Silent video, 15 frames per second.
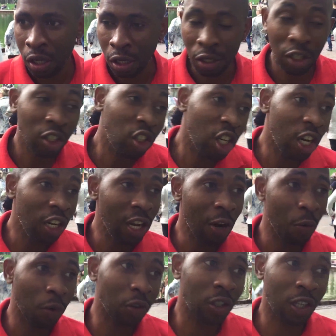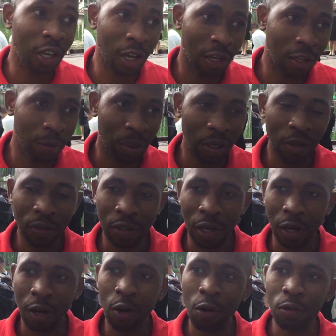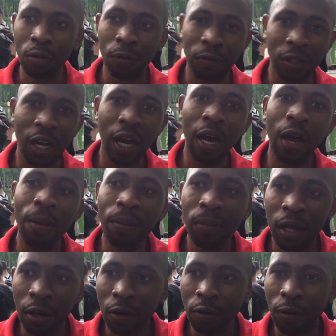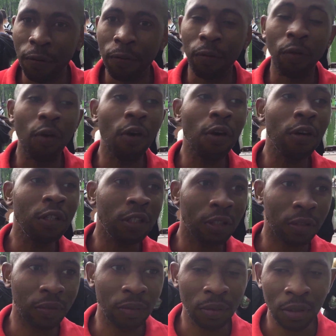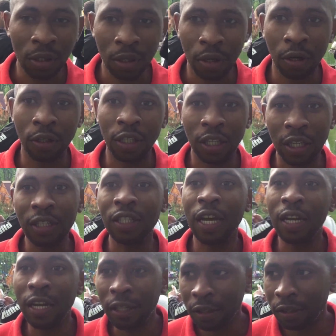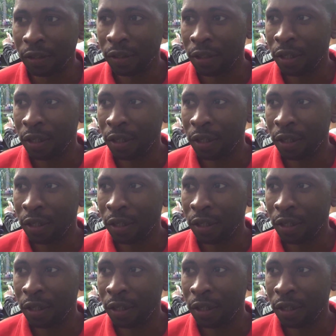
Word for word: Initially, I was scared because there are a lot of scam, a lot of fraud on the internet.